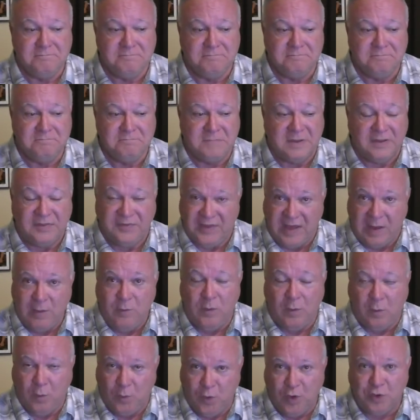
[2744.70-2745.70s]
but they
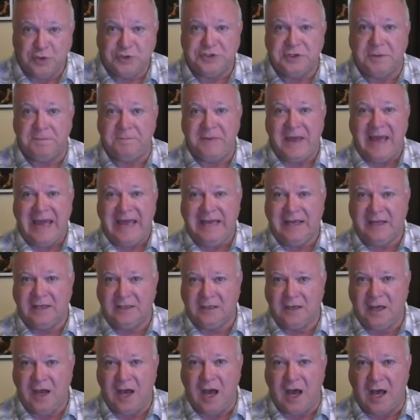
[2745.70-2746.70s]
will worship pagan
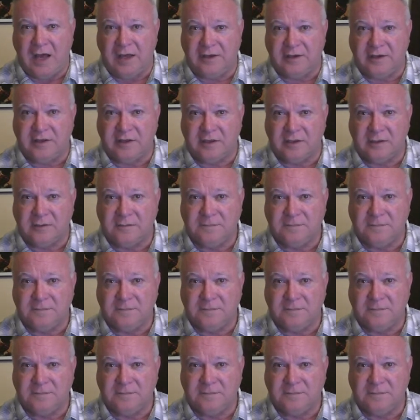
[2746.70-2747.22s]
gods